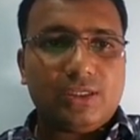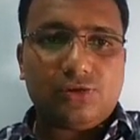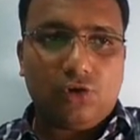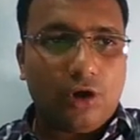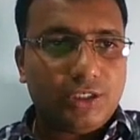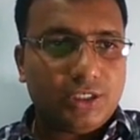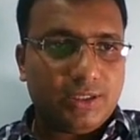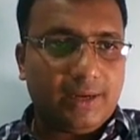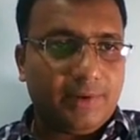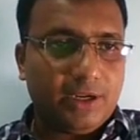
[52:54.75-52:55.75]
So you need to
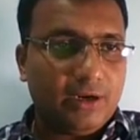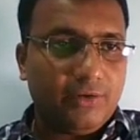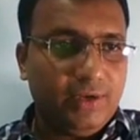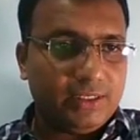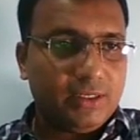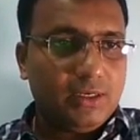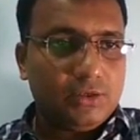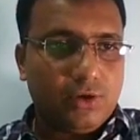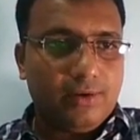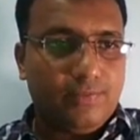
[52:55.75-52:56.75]
just launch that
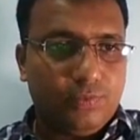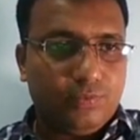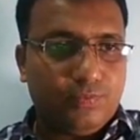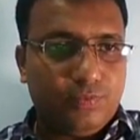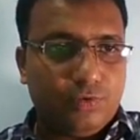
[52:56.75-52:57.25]
particular quiz.